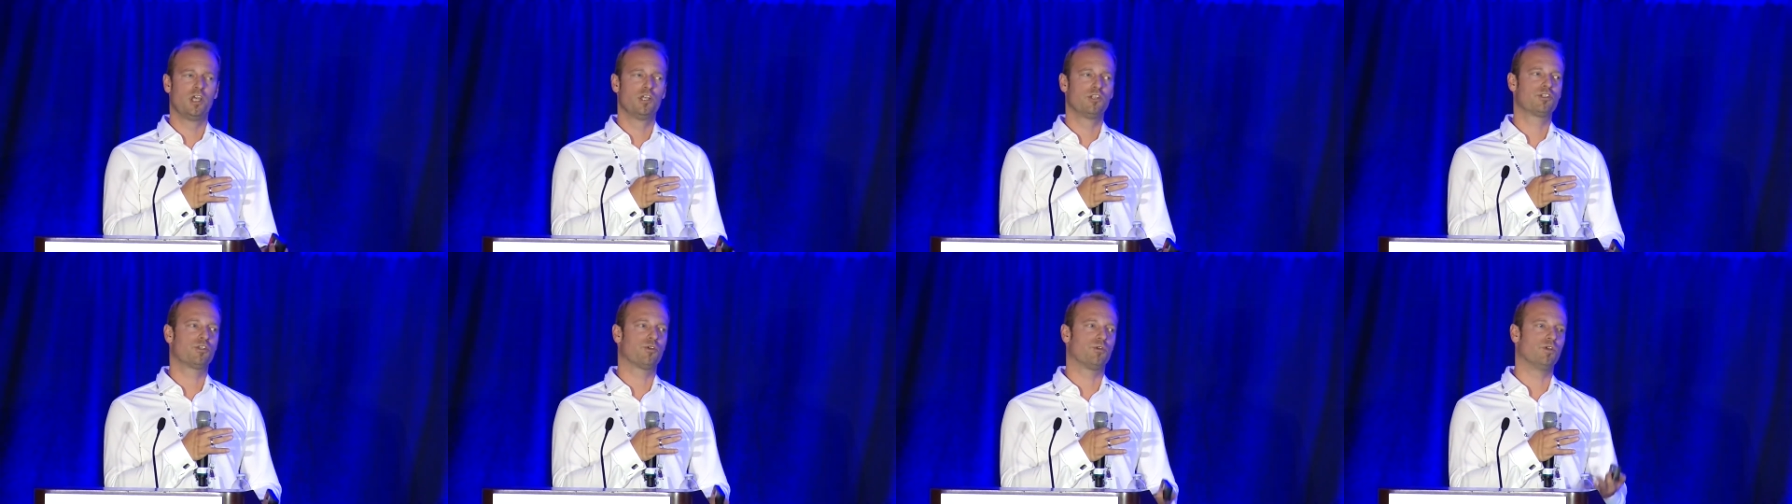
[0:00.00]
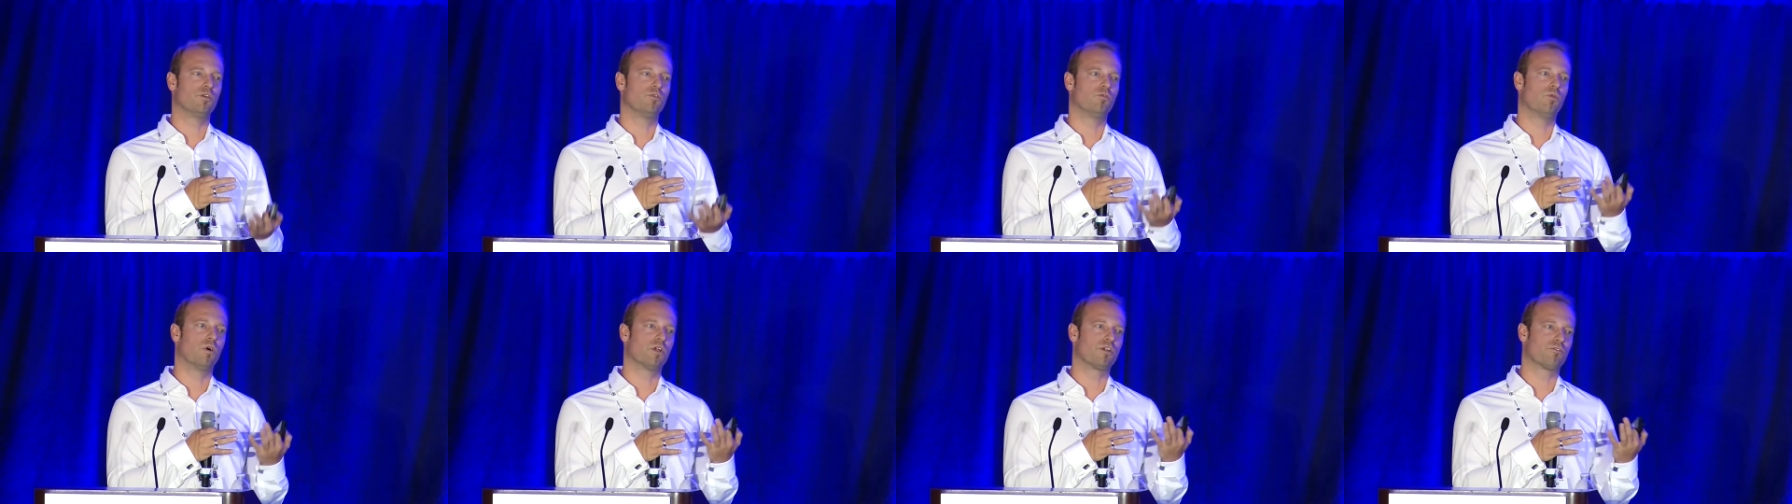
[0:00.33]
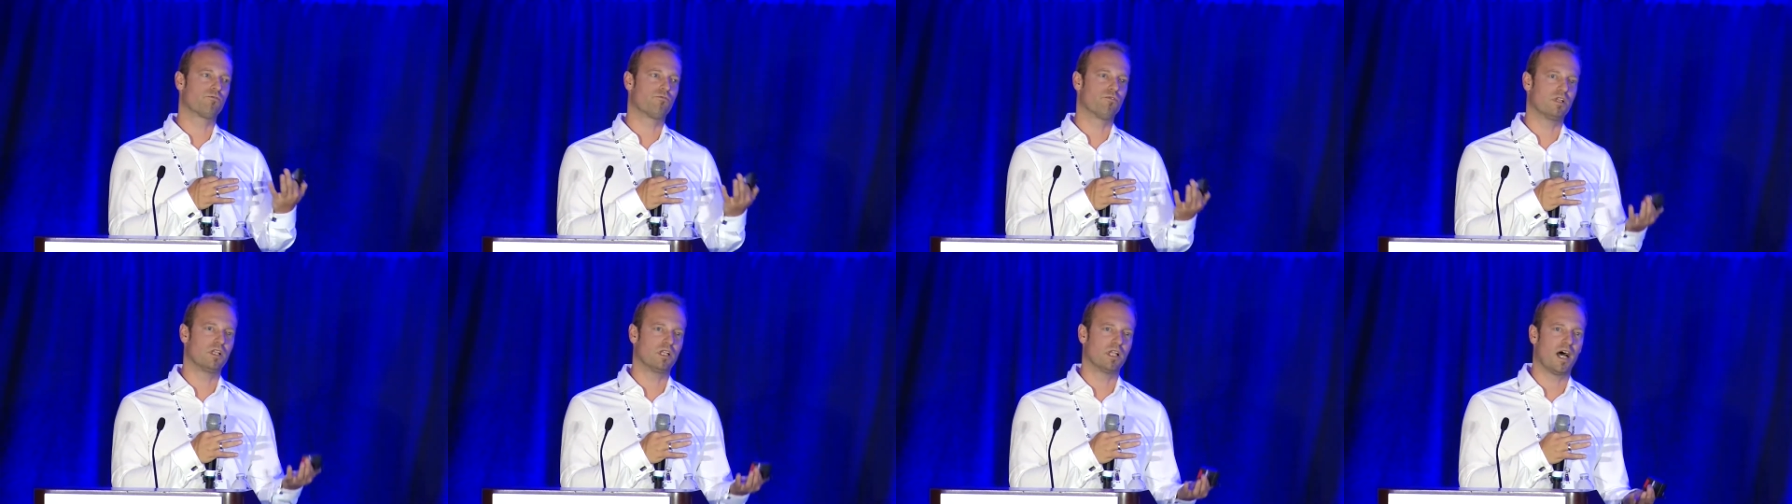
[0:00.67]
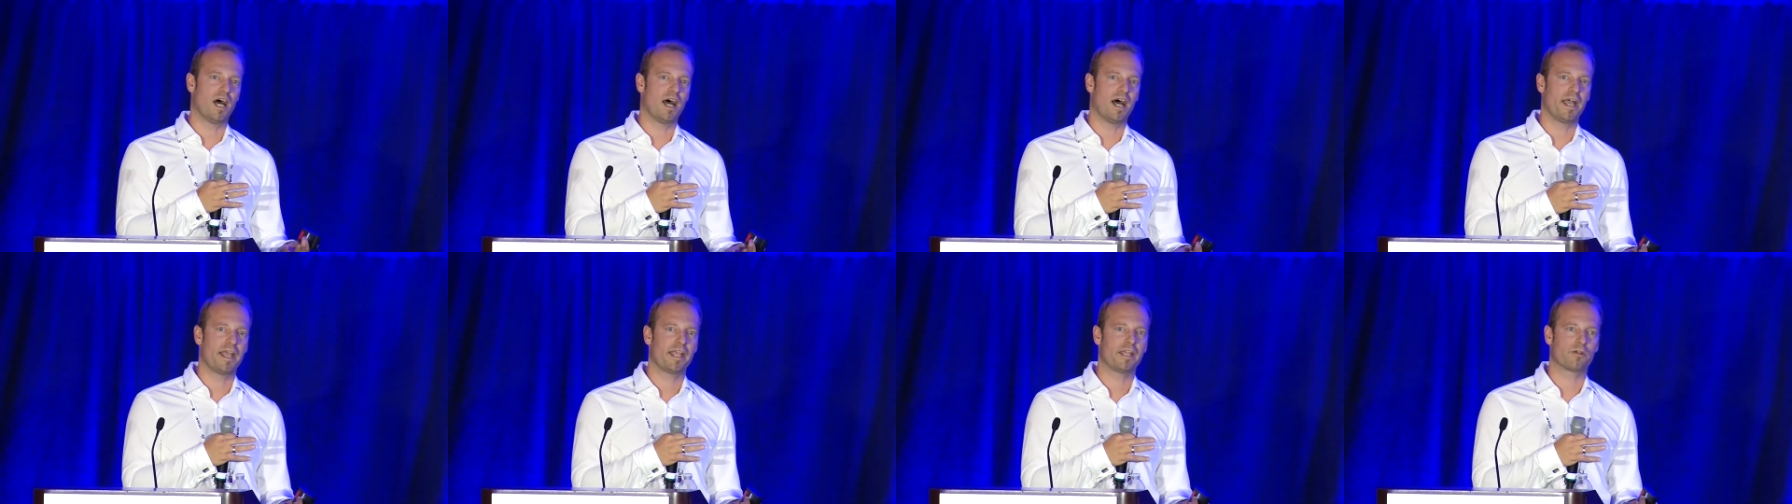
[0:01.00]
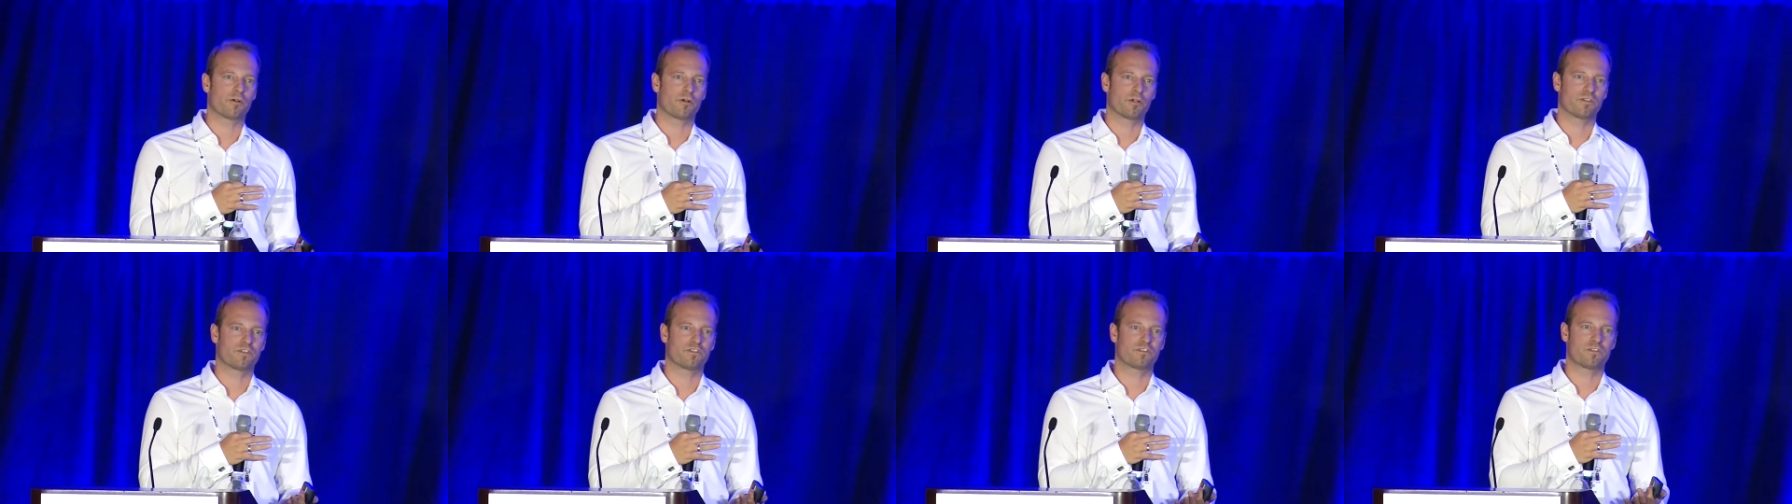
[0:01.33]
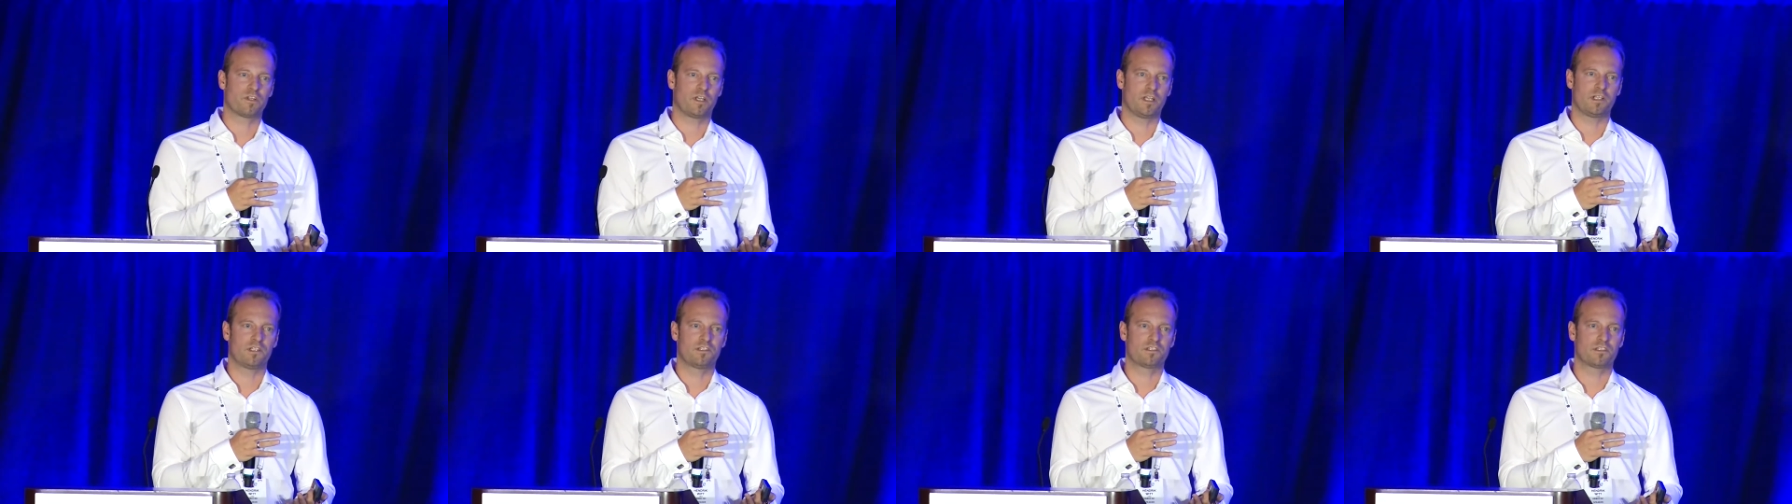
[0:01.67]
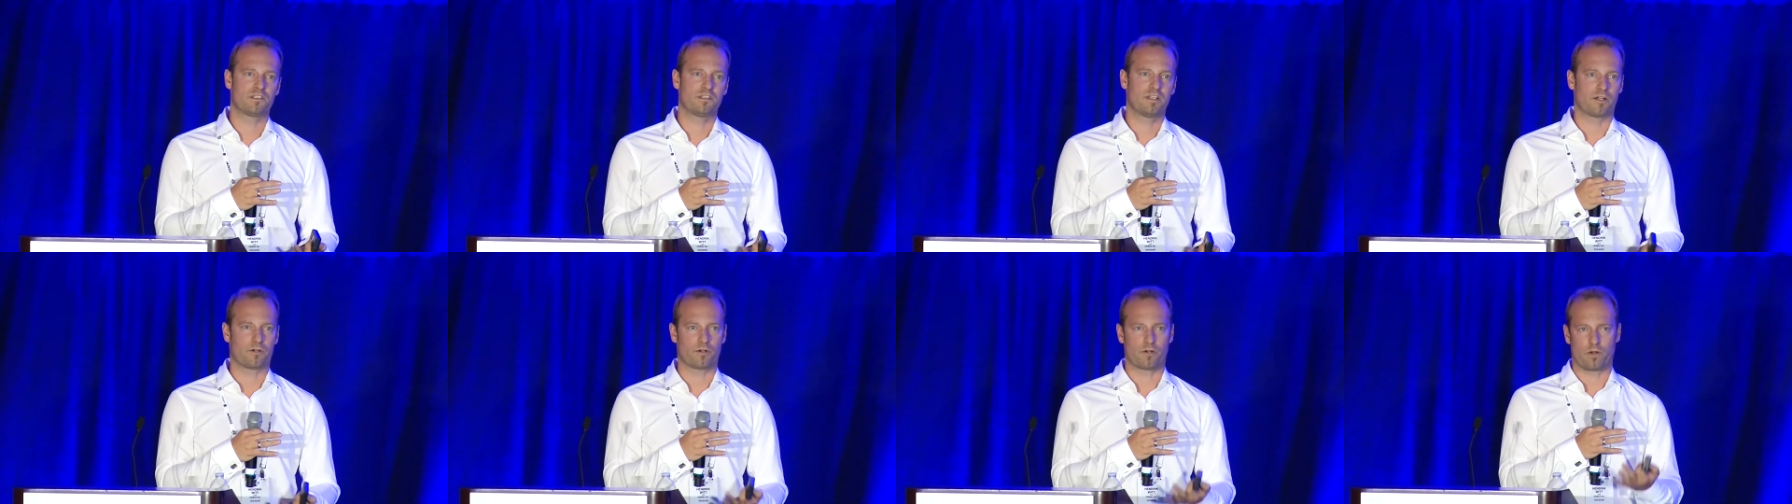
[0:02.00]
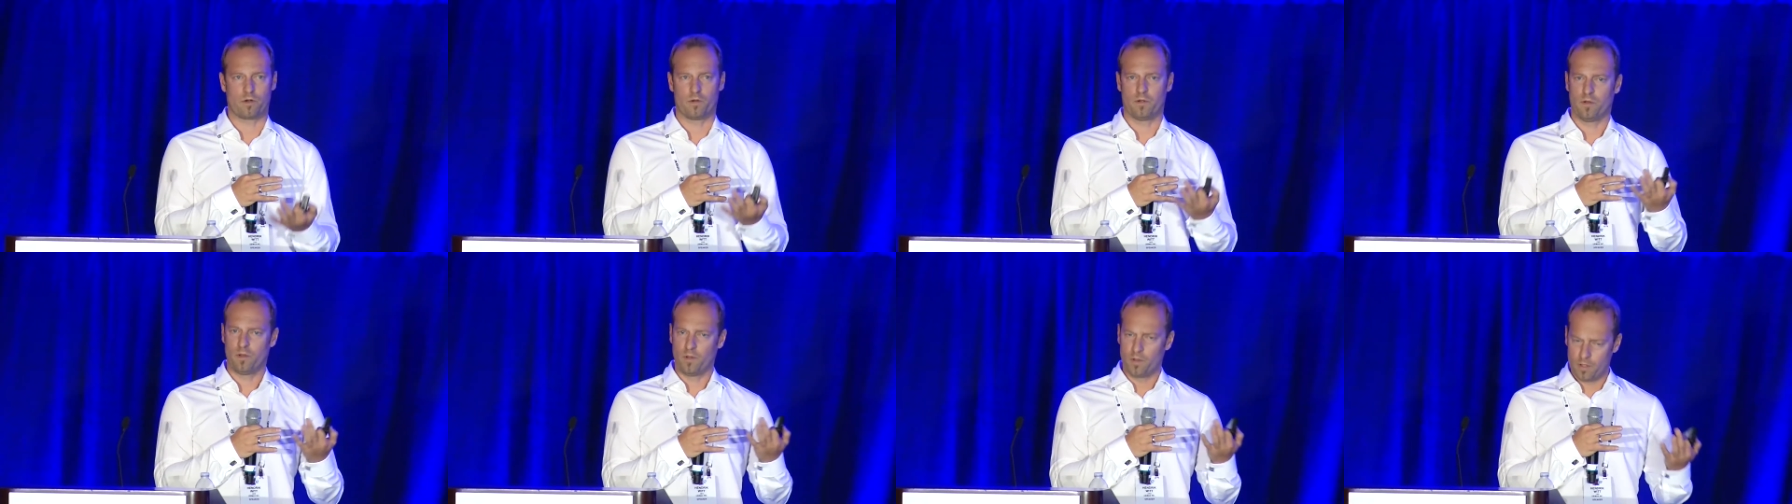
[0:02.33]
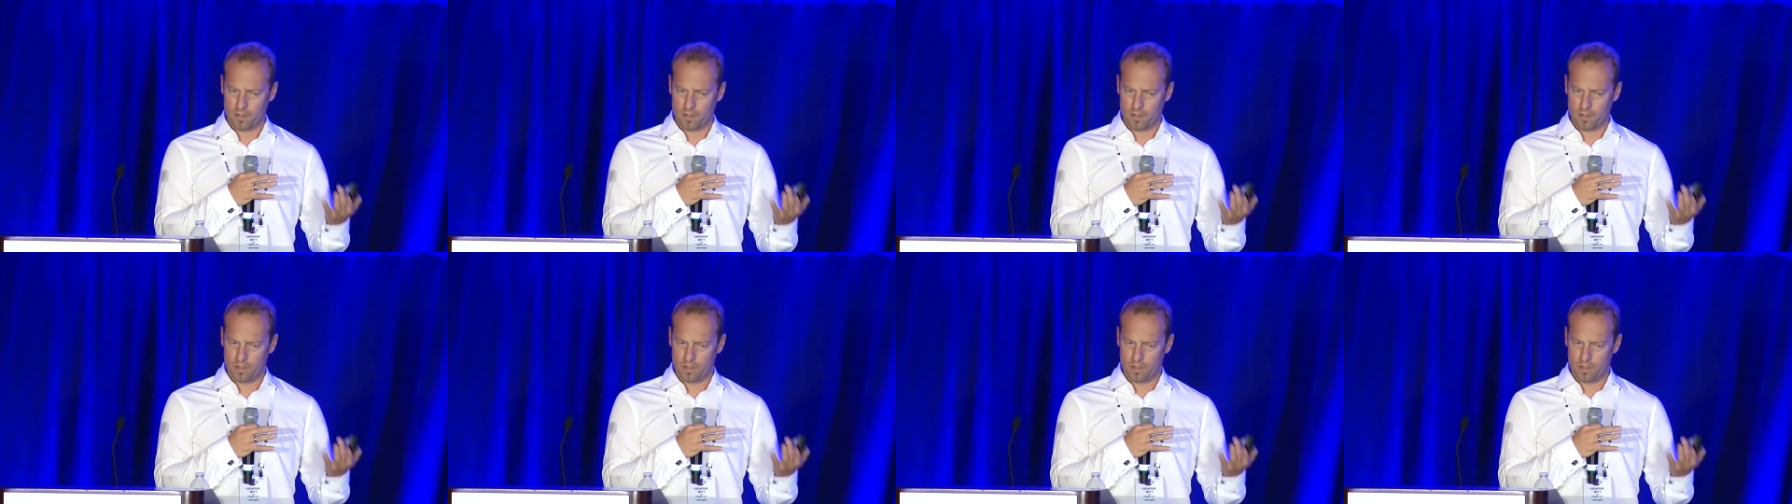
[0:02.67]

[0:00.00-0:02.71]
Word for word: So you want to rely on things that are